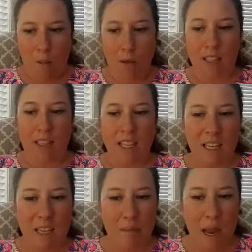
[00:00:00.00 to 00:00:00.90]
But the
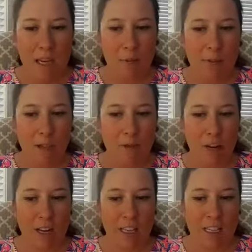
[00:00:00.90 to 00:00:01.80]
thing that made him
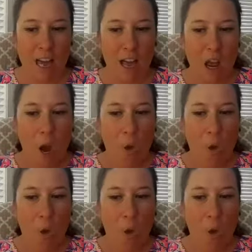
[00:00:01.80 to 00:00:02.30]
different is that